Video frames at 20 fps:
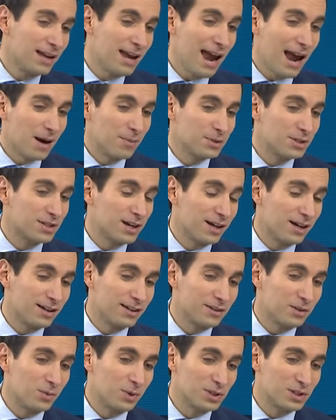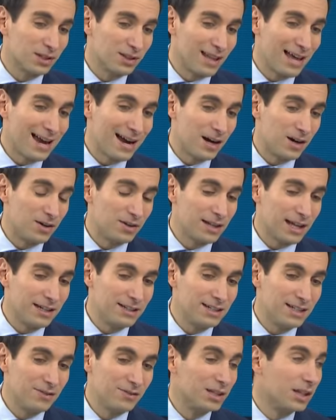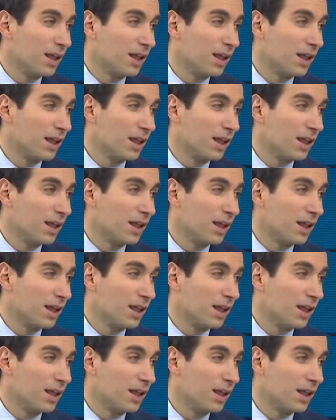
Amazon was allowed and given